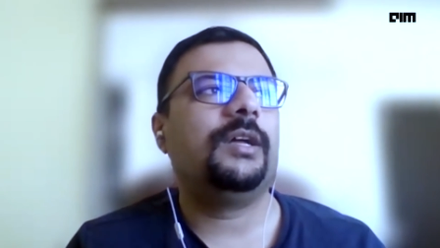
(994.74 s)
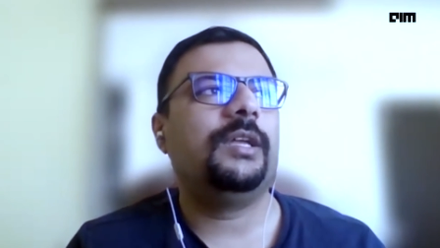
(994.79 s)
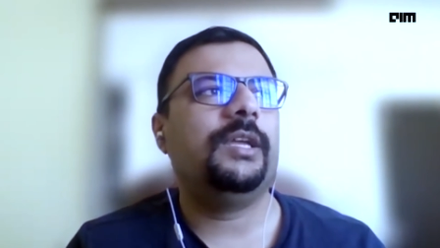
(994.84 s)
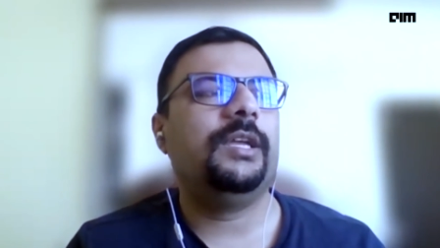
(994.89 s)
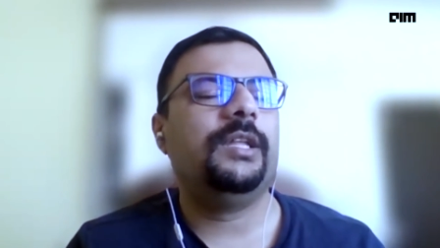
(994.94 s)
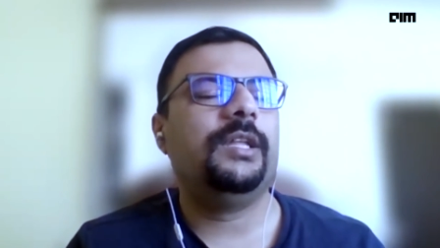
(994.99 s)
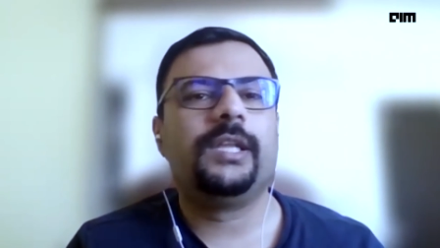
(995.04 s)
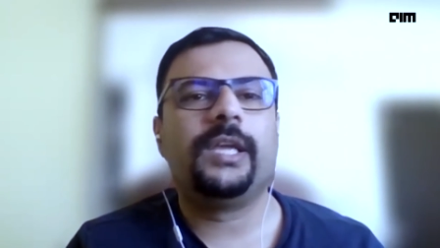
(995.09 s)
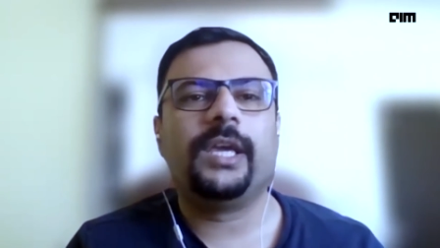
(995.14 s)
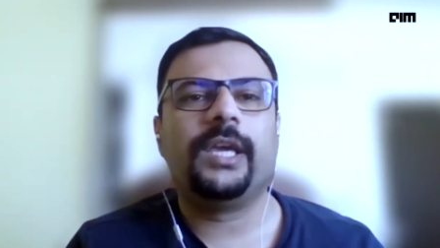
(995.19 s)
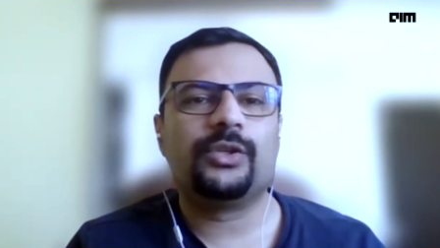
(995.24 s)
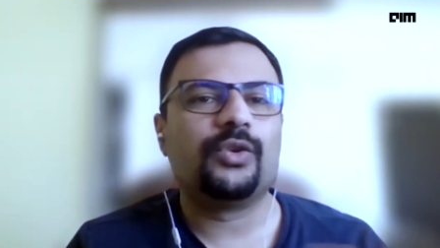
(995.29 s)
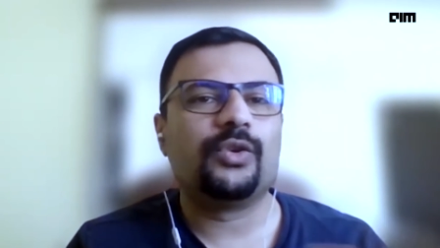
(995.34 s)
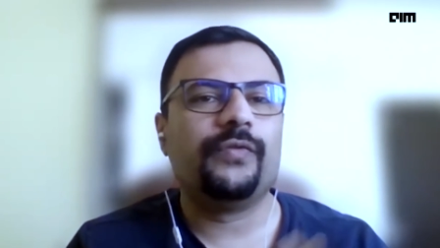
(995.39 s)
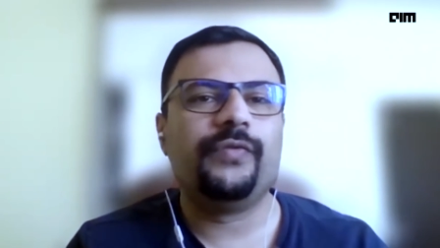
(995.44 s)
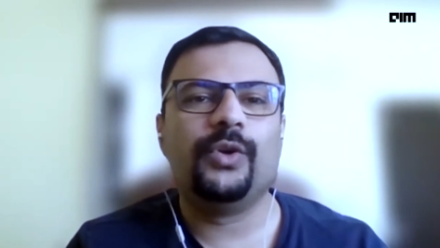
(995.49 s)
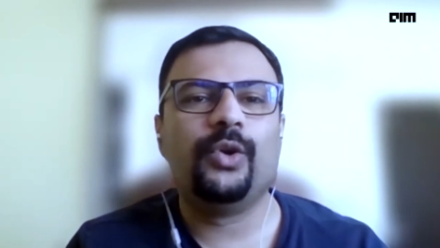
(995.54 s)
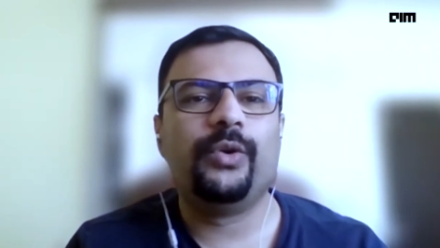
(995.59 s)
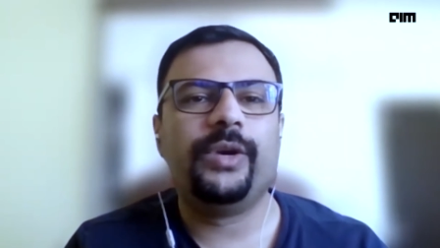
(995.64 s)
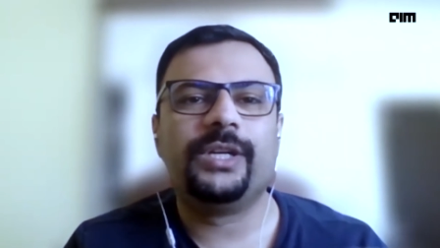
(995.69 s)
In case of
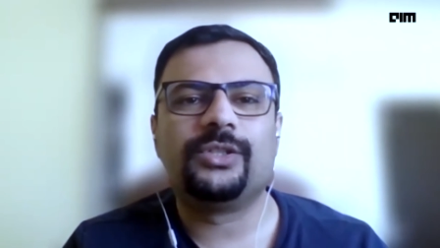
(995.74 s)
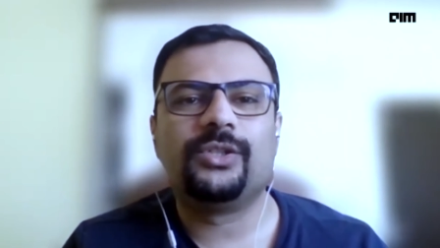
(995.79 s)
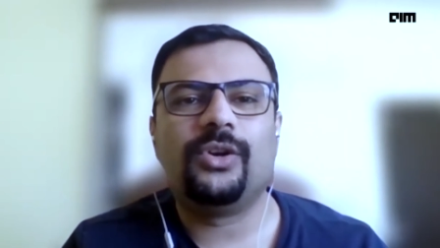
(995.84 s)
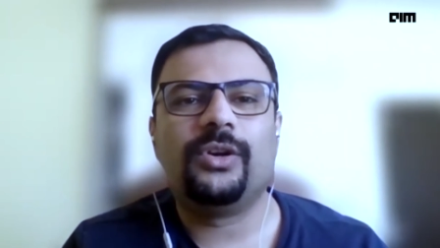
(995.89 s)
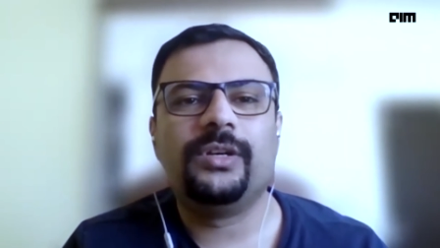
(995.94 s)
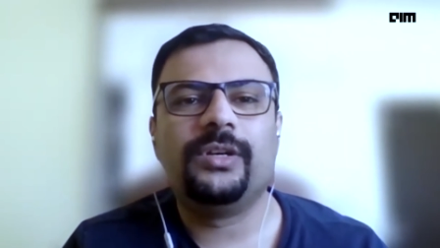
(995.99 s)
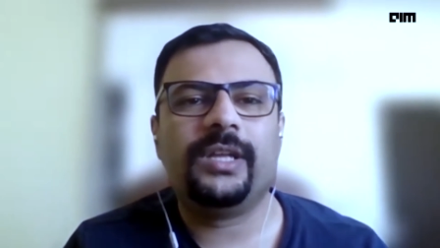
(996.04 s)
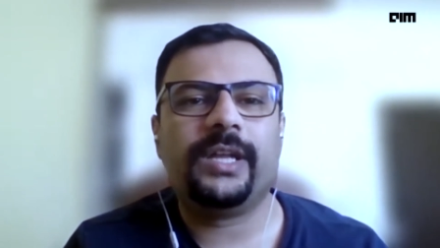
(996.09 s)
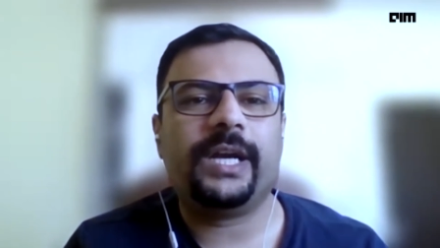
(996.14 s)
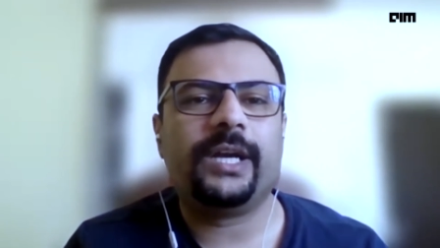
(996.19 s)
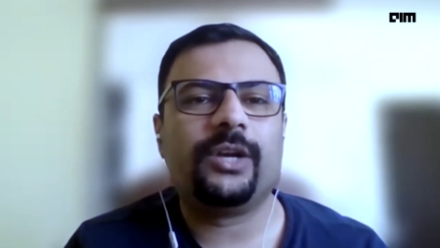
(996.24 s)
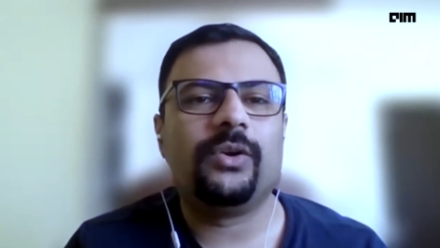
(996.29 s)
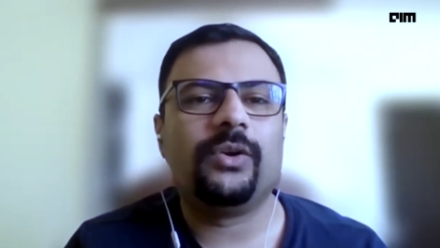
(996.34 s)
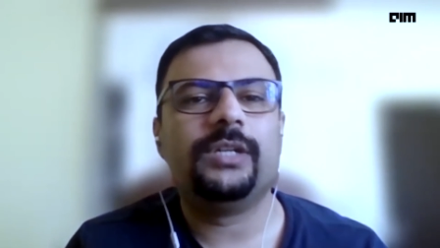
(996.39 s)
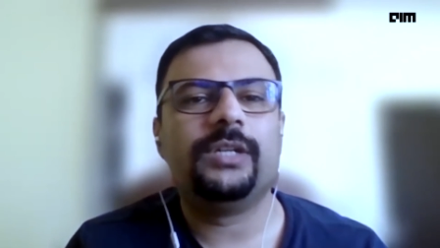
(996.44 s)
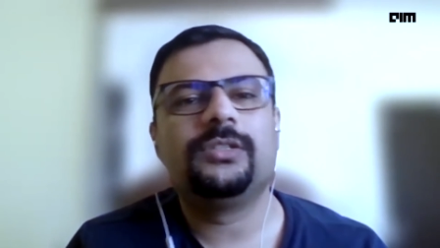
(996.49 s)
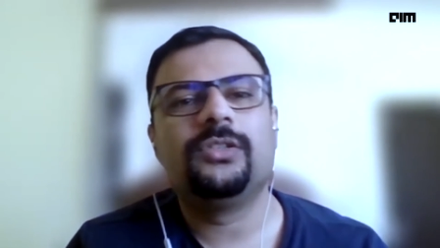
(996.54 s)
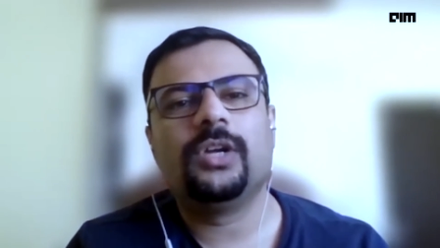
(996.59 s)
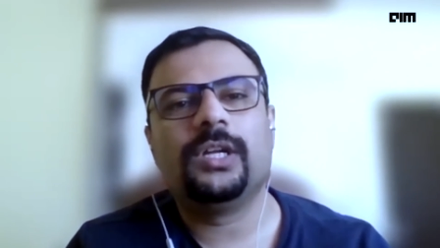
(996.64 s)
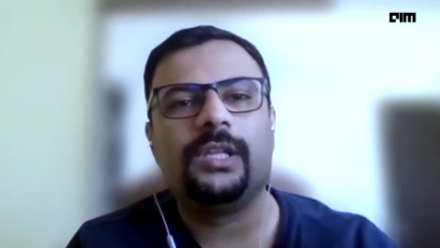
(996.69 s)
Yulu, it's not there at all.
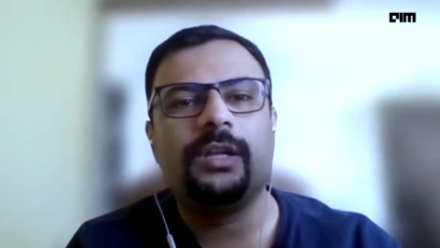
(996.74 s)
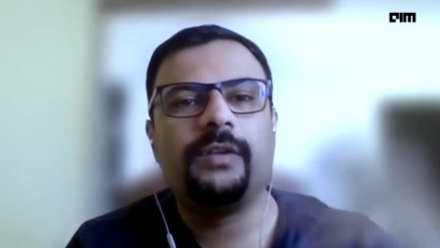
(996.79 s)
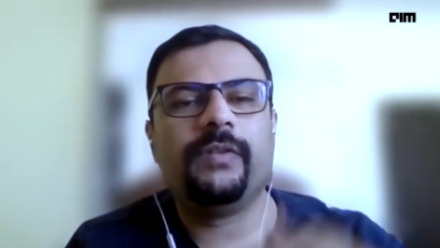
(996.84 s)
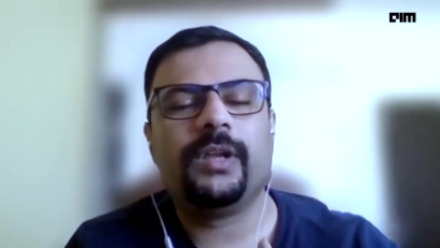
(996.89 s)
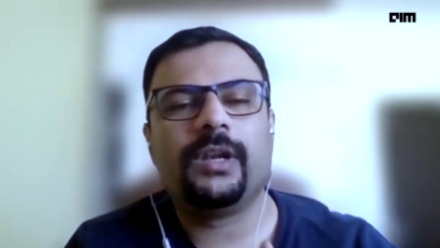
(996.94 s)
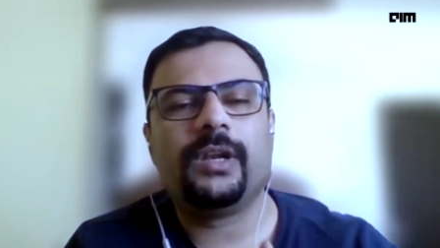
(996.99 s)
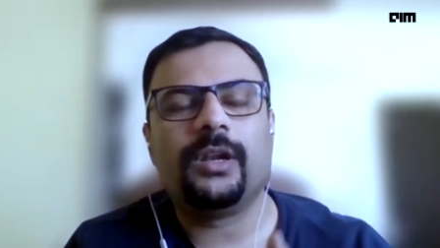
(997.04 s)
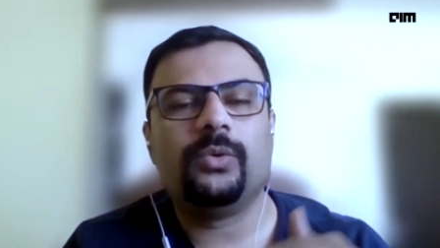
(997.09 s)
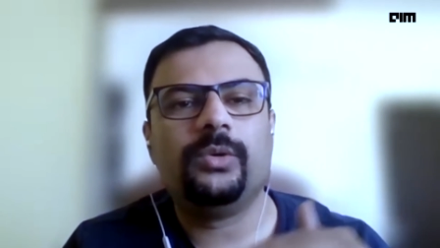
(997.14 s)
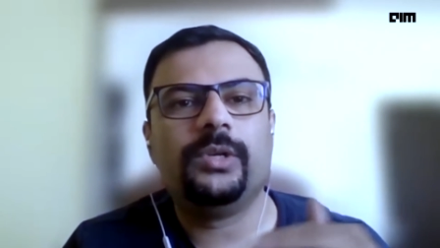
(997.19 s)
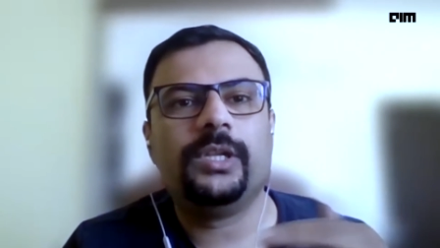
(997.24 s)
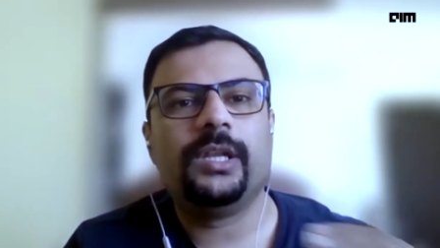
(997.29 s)
It's the other way around.